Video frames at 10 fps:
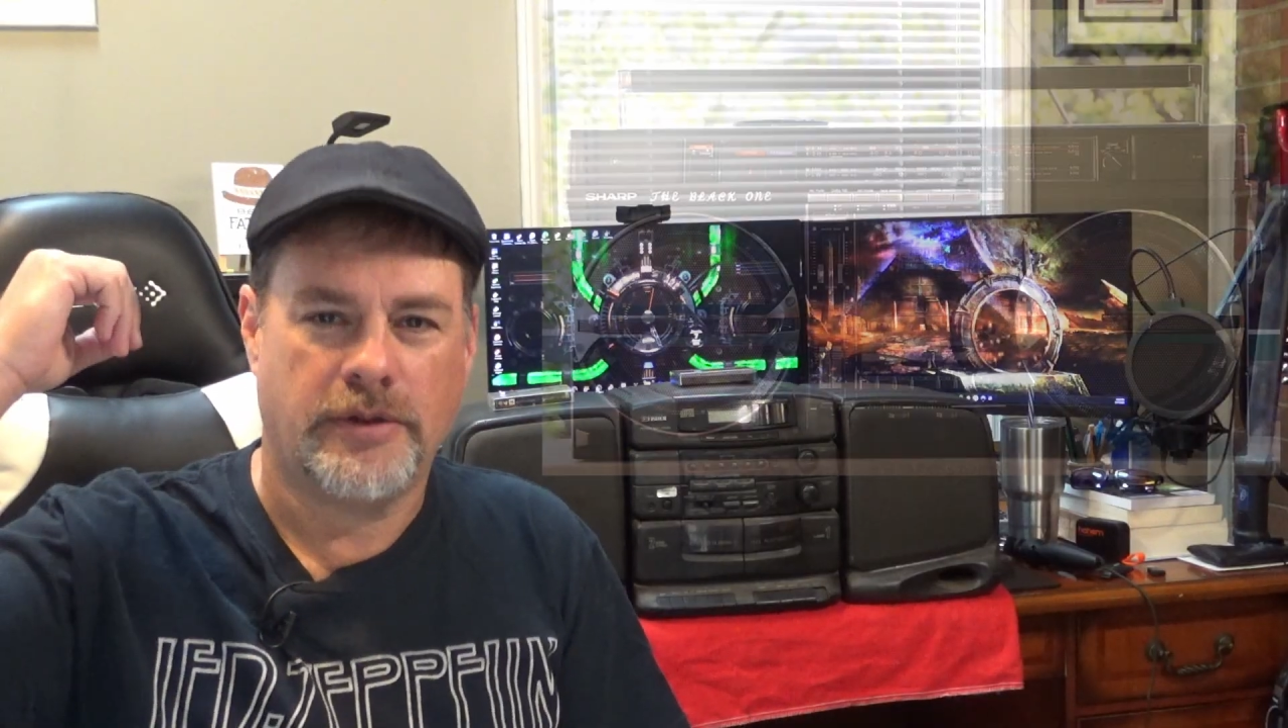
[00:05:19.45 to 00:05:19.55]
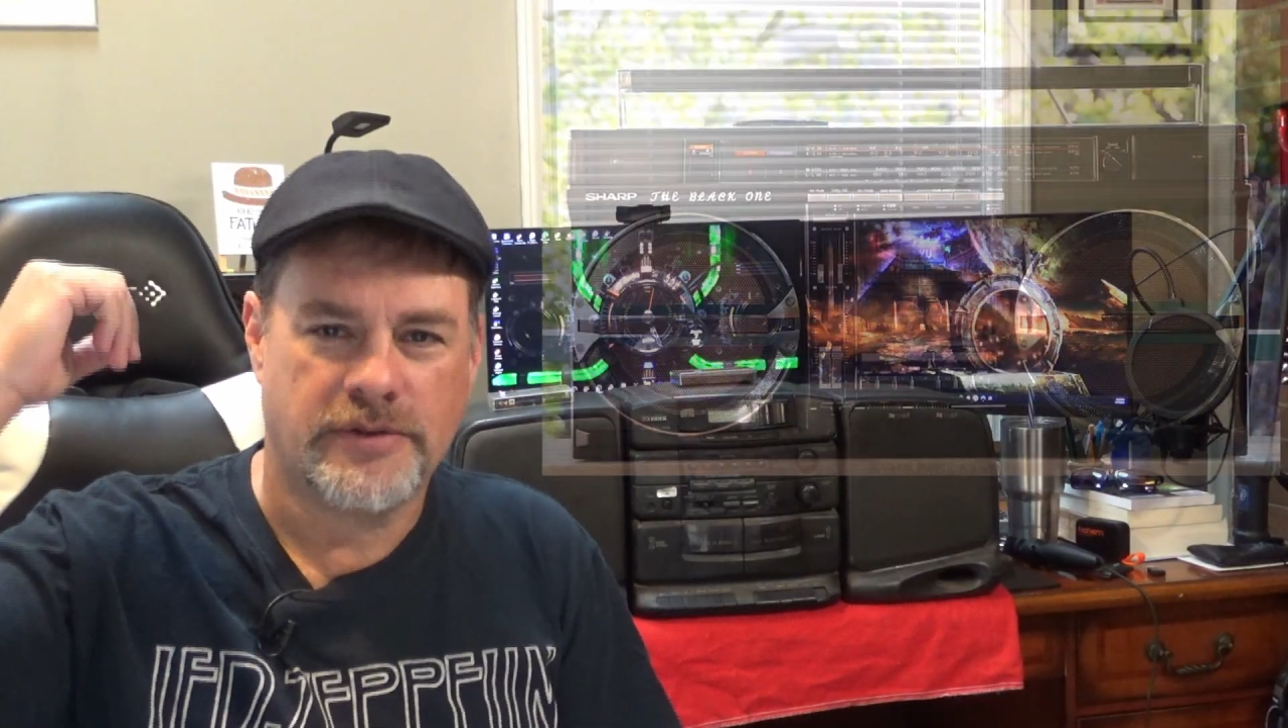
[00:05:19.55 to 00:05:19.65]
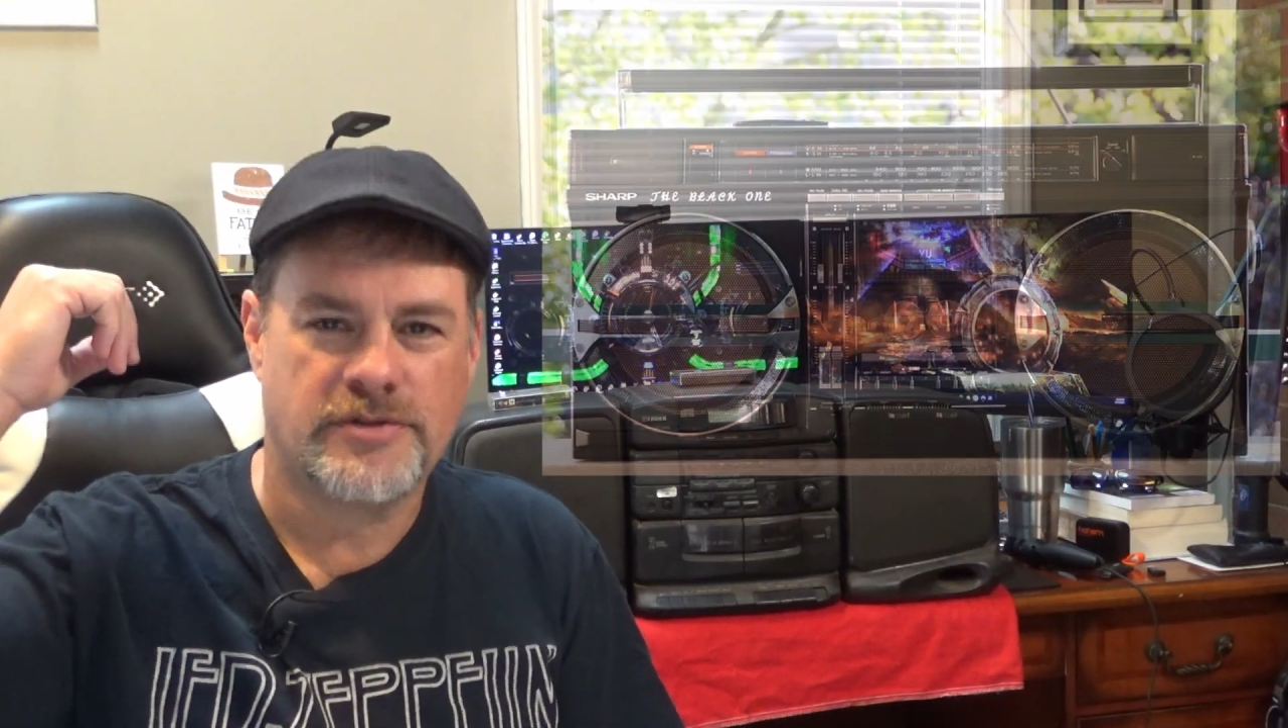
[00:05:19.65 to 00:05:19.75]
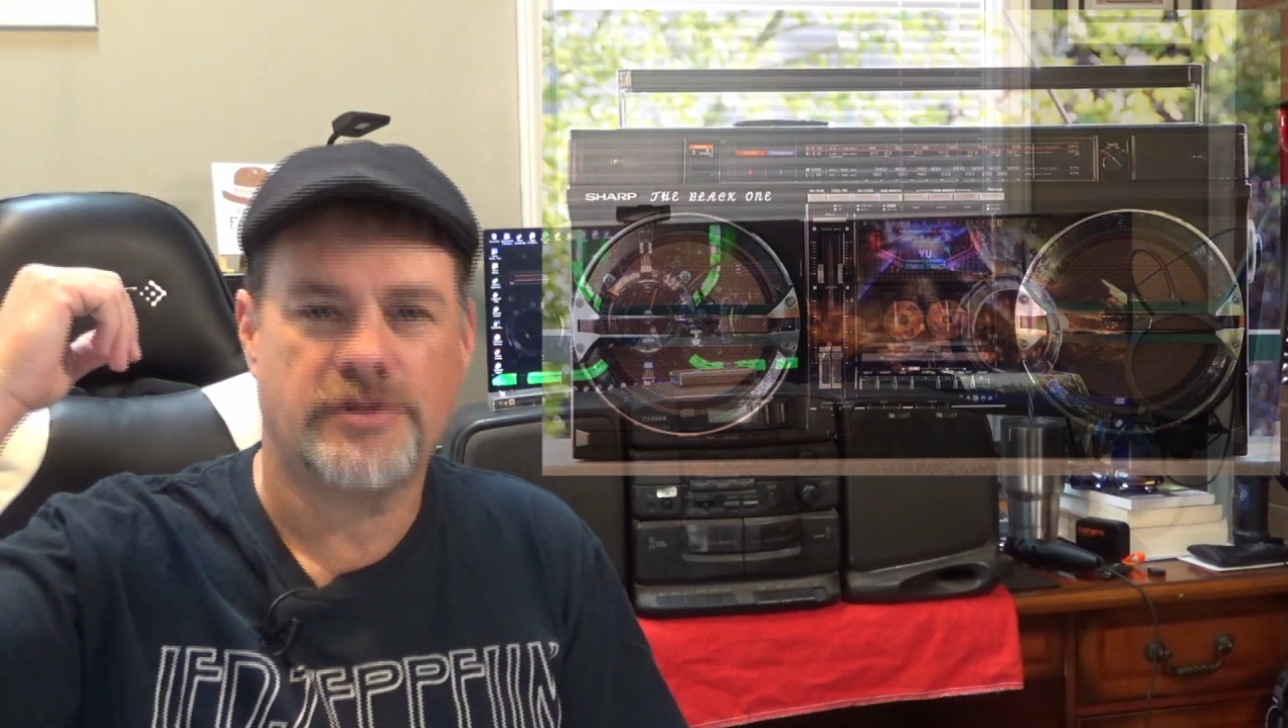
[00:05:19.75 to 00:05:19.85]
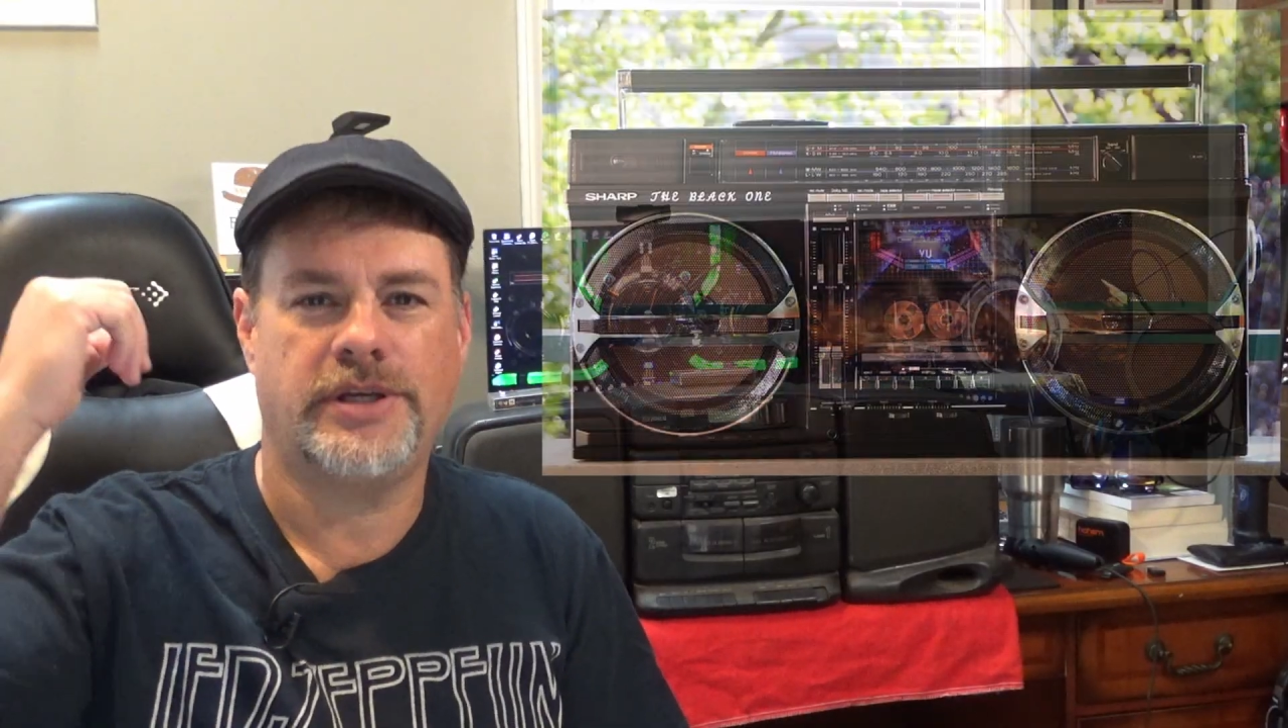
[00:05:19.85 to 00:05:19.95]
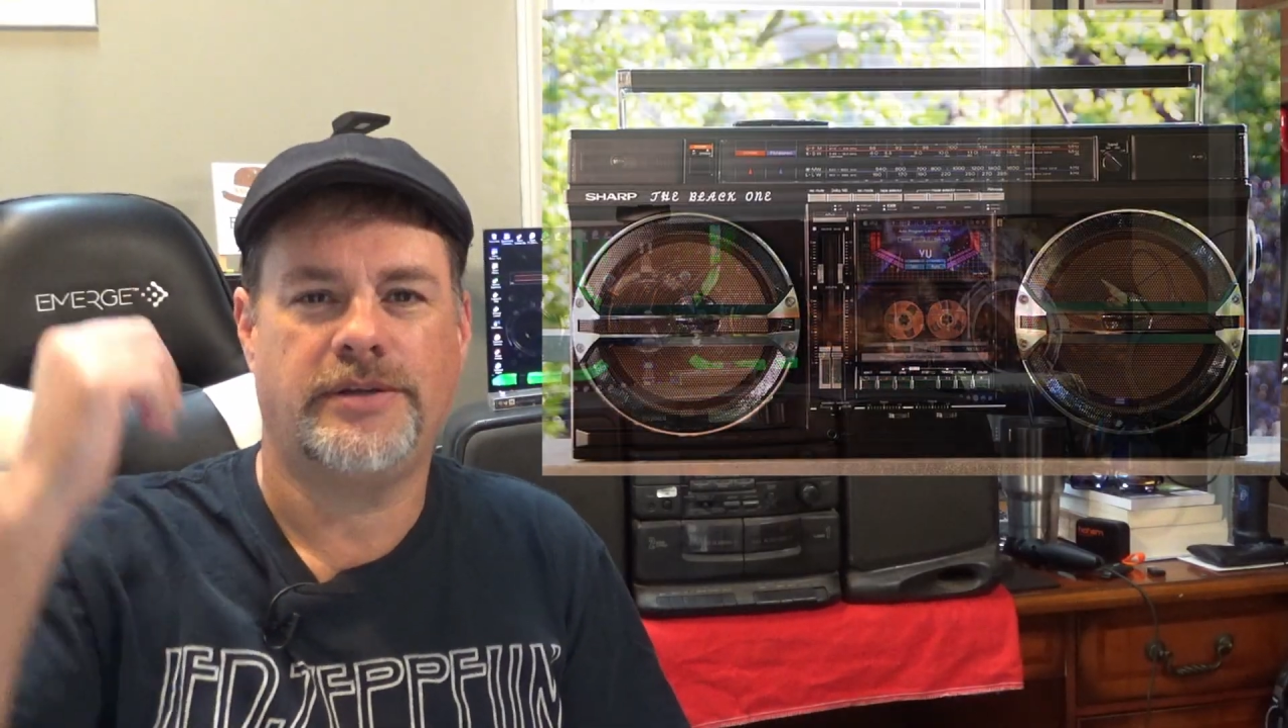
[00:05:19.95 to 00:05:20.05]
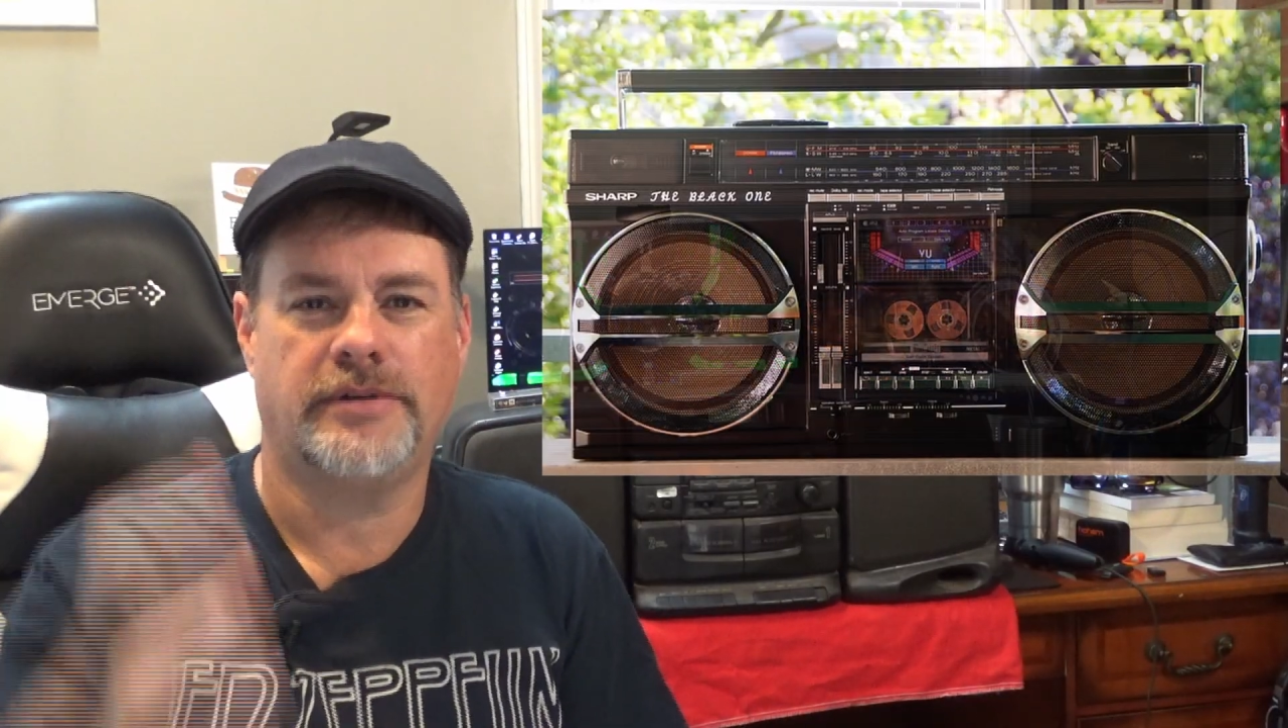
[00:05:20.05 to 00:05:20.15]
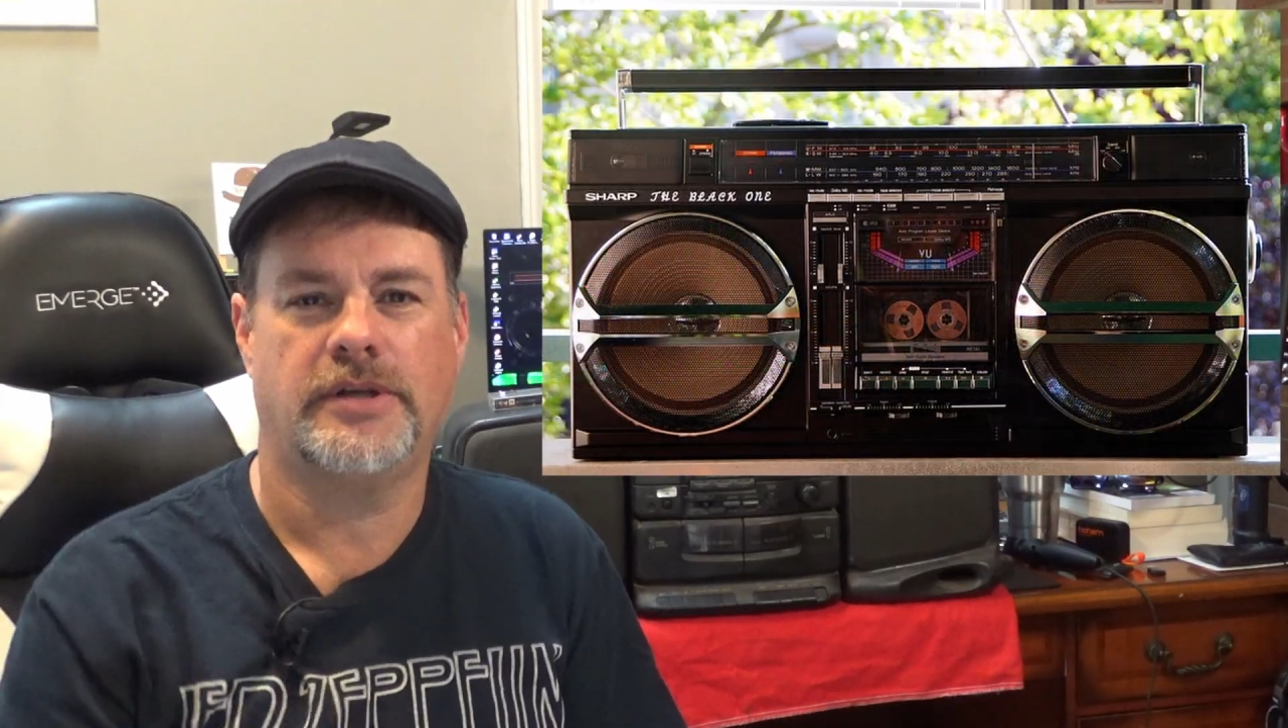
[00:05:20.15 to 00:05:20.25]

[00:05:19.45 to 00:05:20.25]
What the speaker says: the street,